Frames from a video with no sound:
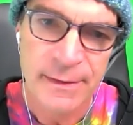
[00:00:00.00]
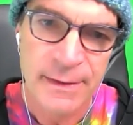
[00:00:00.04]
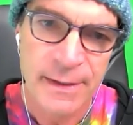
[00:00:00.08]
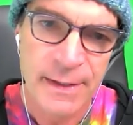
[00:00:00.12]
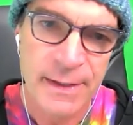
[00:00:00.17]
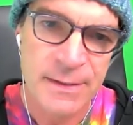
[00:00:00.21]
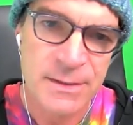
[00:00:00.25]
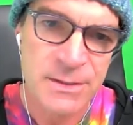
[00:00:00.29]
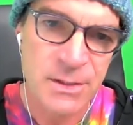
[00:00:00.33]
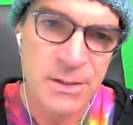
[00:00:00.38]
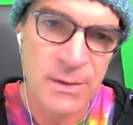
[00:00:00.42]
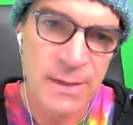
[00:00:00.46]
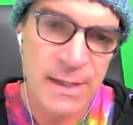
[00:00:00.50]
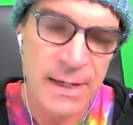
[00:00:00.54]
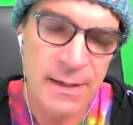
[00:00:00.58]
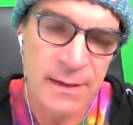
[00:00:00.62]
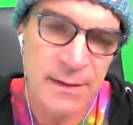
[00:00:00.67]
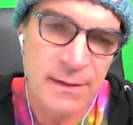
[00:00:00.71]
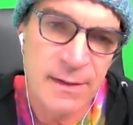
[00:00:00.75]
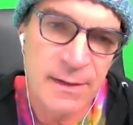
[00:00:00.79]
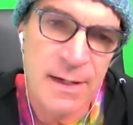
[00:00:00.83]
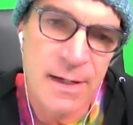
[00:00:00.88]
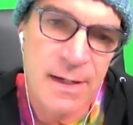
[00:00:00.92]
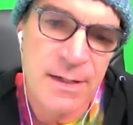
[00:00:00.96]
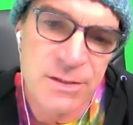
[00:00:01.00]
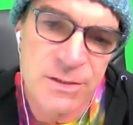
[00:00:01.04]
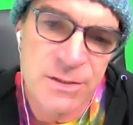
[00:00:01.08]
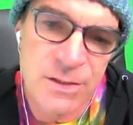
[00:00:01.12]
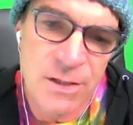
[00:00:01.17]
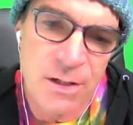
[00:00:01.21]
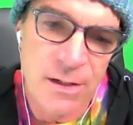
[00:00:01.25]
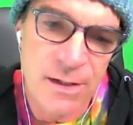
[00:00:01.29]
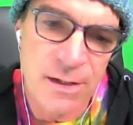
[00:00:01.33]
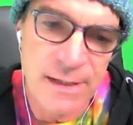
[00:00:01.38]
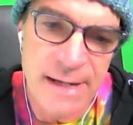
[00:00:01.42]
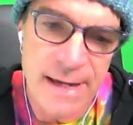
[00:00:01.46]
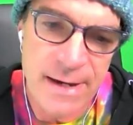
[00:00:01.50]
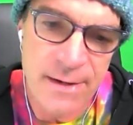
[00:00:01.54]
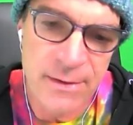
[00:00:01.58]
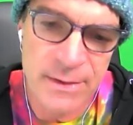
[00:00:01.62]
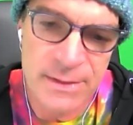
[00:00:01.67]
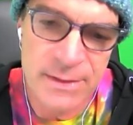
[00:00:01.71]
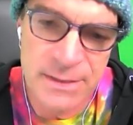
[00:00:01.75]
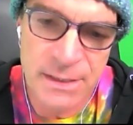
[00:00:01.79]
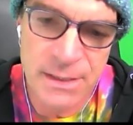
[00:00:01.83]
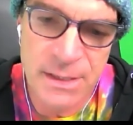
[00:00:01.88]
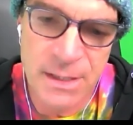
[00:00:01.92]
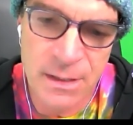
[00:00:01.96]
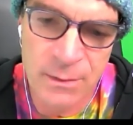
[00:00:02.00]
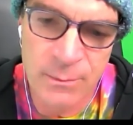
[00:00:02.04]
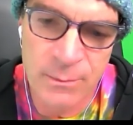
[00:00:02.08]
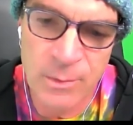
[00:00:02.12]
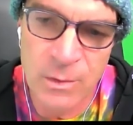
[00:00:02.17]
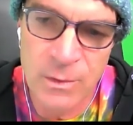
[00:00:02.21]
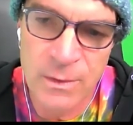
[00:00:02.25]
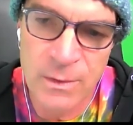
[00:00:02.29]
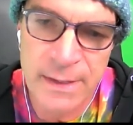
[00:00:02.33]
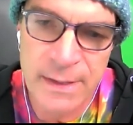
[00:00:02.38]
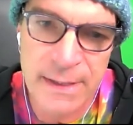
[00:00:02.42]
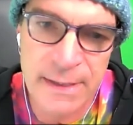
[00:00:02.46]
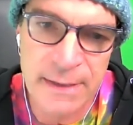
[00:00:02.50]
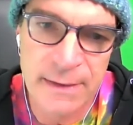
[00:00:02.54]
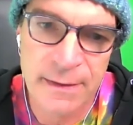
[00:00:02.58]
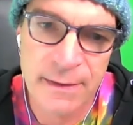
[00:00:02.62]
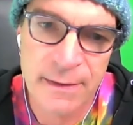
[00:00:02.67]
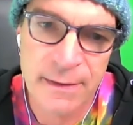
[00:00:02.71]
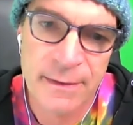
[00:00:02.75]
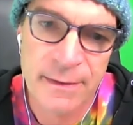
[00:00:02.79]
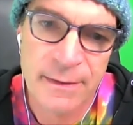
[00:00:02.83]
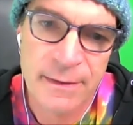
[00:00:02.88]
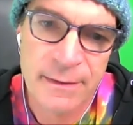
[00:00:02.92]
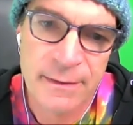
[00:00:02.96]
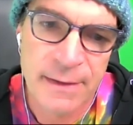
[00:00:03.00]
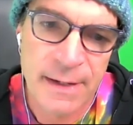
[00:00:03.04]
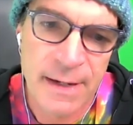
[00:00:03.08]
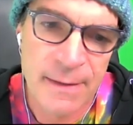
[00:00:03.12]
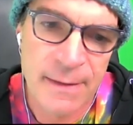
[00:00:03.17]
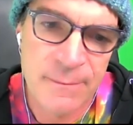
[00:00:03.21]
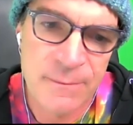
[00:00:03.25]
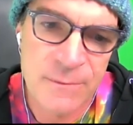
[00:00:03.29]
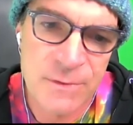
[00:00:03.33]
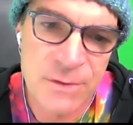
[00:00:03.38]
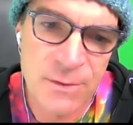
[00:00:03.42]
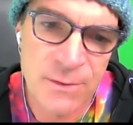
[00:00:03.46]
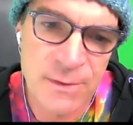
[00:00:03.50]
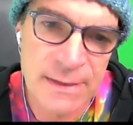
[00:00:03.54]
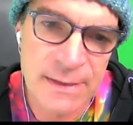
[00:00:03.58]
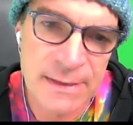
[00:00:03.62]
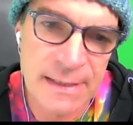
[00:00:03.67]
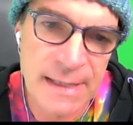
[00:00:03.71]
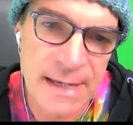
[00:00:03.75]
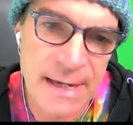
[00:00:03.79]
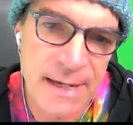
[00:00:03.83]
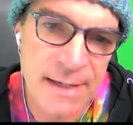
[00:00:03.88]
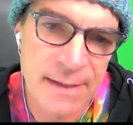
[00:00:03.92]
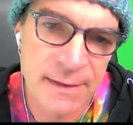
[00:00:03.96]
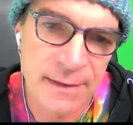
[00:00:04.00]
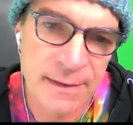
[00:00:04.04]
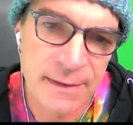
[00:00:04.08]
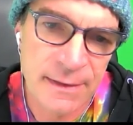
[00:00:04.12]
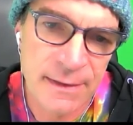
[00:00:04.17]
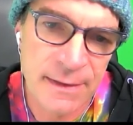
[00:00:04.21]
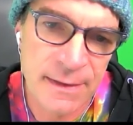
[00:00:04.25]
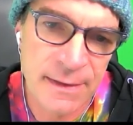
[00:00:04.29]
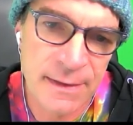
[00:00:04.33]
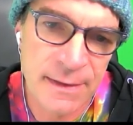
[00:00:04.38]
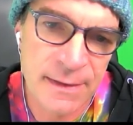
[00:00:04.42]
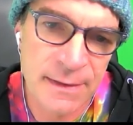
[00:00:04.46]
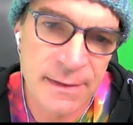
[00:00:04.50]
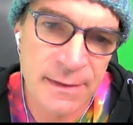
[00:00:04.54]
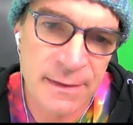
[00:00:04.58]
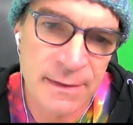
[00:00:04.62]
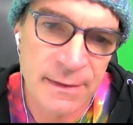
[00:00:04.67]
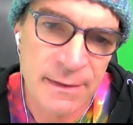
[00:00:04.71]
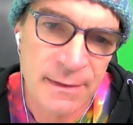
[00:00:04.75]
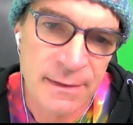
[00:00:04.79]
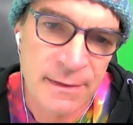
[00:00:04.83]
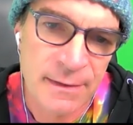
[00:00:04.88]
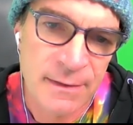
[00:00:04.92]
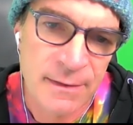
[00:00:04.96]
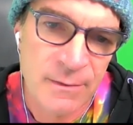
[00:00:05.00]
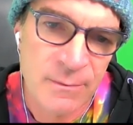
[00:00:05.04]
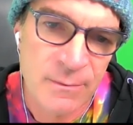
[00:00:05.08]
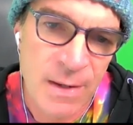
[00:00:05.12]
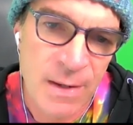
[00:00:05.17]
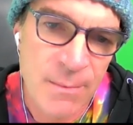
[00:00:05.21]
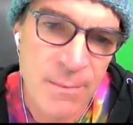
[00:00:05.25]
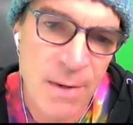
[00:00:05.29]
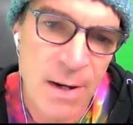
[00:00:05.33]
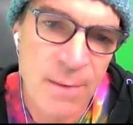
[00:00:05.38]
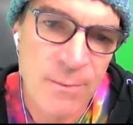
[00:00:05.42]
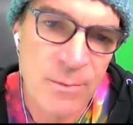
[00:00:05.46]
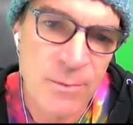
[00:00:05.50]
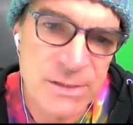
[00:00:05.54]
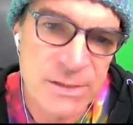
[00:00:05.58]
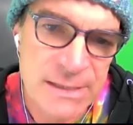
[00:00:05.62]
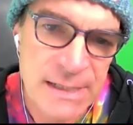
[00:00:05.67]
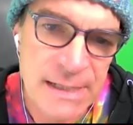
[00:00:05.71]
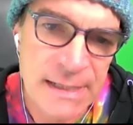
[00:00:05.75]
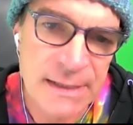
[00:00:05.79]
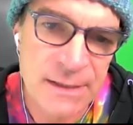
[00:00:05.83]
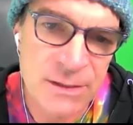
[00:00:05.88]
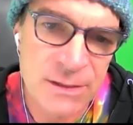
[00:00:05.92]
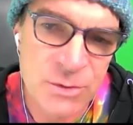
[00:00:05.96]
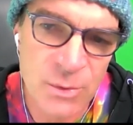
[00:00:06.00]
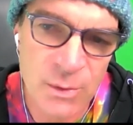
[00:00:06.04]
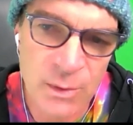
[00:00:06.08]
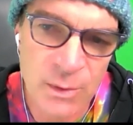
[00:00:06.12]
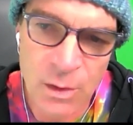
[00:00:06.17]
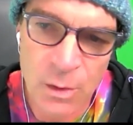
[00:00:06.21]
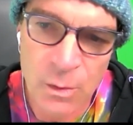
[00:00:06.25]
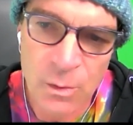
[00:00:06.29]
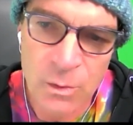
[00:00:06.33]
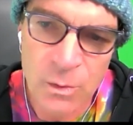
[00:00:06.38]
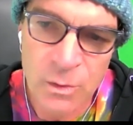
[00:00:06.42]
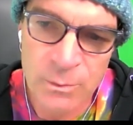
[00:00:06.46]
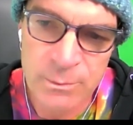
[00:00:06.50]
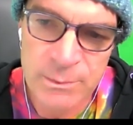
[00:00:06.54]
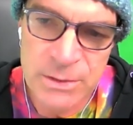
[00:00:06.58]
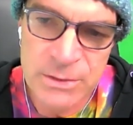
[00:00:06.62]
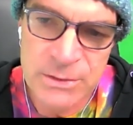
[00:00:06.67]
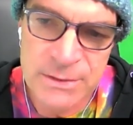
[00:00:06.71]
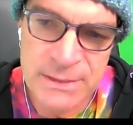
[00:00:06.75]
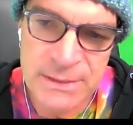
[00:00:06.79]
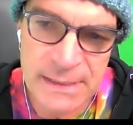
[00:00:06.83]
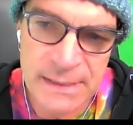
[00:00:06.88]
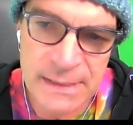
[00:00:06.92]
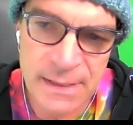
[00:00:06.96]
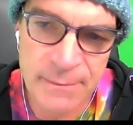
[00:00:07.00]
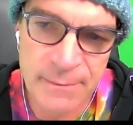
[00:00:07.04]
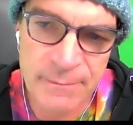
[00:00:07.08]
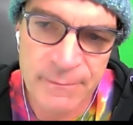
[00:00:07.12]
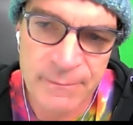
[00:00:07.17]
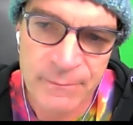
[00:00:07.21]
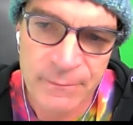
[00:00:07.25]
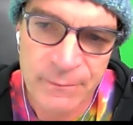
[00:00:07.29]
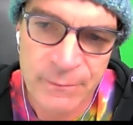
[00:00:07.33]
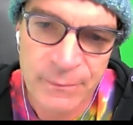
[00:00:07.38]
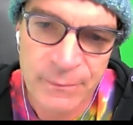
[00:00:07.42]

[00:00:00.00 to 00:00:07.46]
And so that kind of started out as a young boy doing that. And my mom would take us to a local museum